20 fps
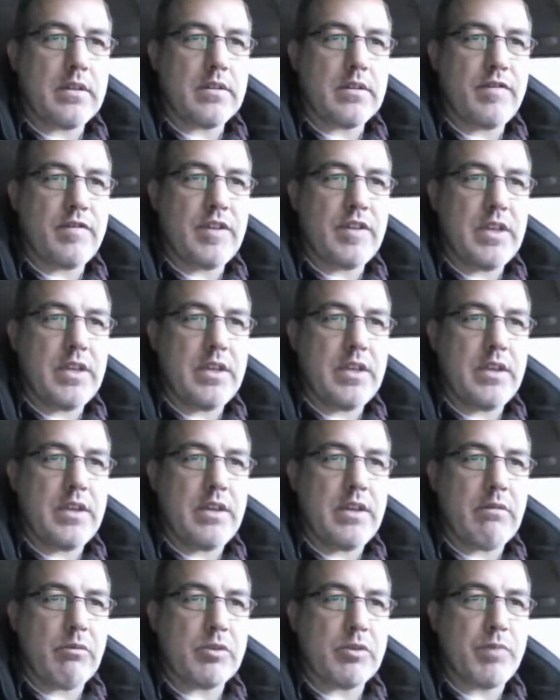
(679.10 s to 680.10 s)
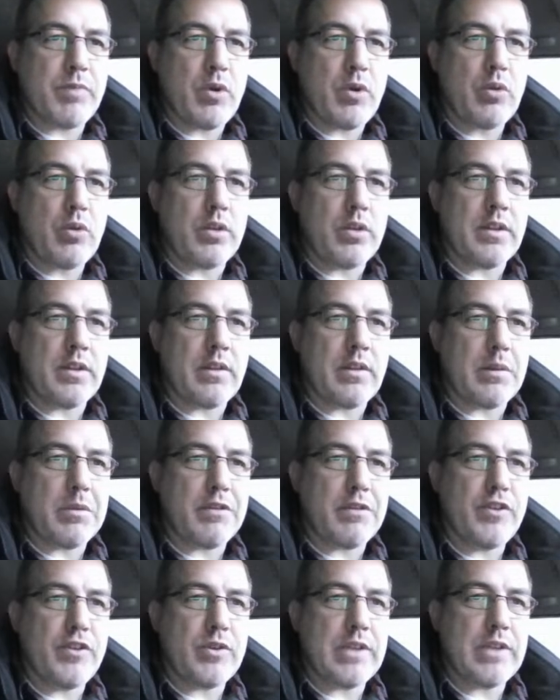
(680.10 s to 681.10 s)
VE was pulling a little bit
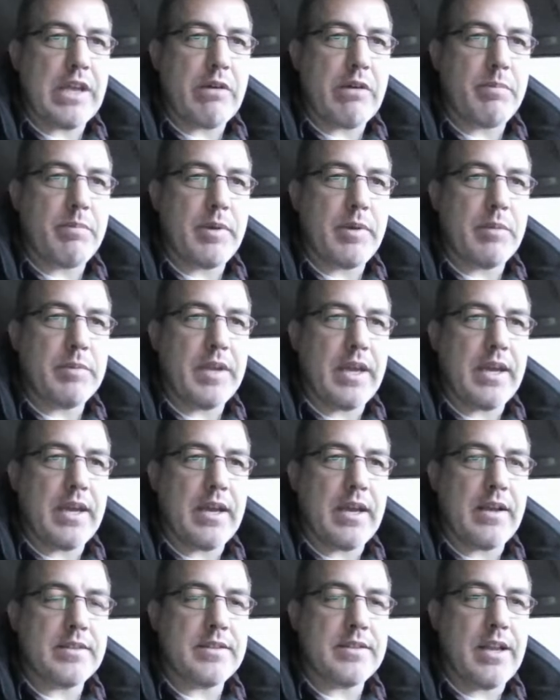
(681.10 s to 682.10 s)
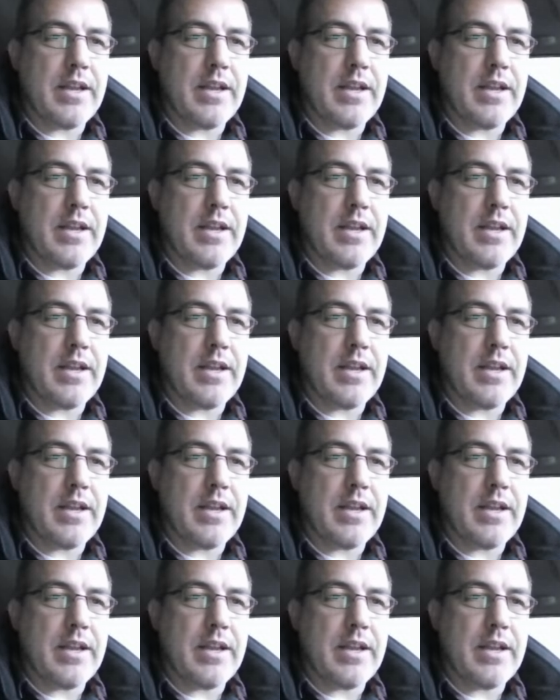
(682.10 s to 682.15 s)
of fuel out with pump gas,